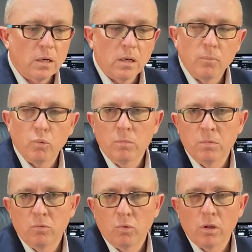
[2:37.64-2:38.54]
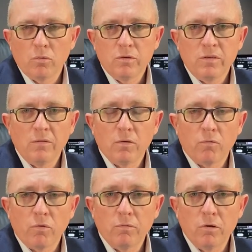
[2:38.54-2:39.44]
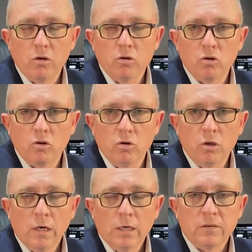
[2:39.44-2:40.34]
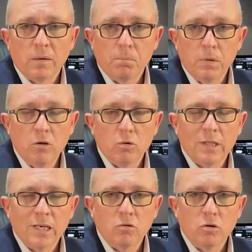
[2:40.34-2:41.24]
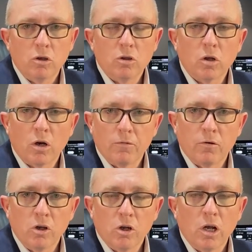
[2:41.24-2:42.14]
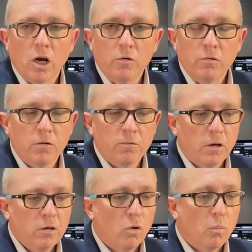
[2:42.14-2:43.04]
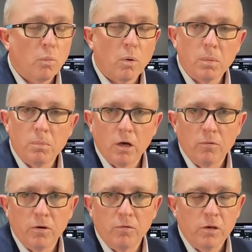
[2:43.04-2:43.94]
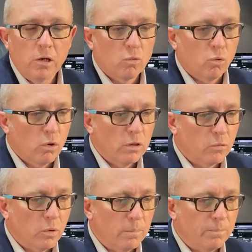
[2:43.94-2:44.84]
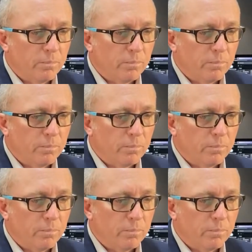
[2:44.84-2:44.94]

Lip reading: an appointment with the receiver of revenue to submit your tax return telephonically over the phone, or probably over a video call as well.